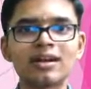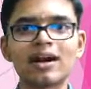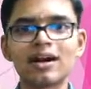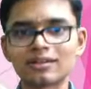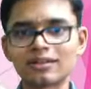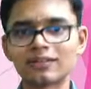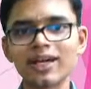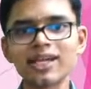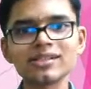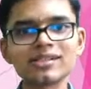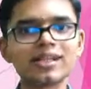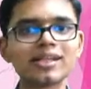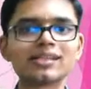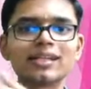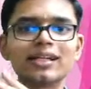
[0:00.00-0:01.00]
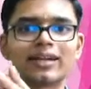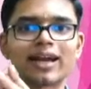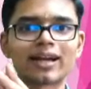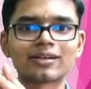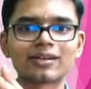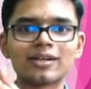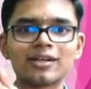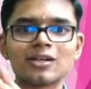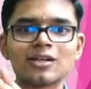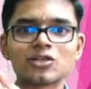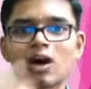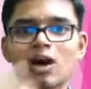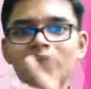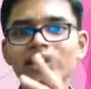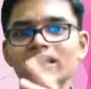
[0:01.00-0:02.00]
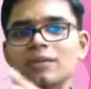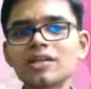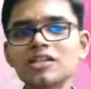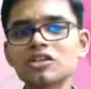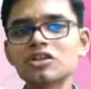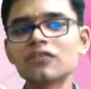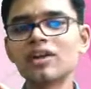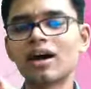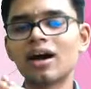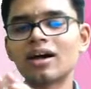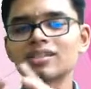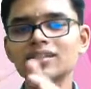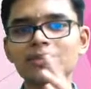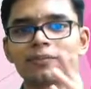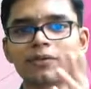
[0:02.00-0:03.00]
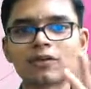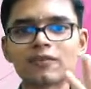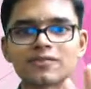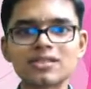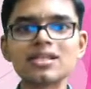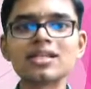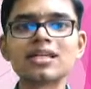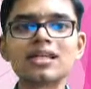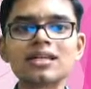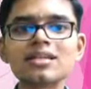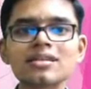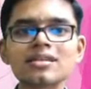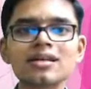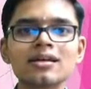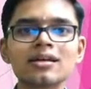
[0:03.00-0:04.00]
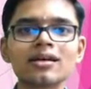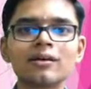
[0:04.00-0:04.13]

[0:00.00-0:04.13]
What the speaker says: Otherwise, it is intact. So availability of a large number of seals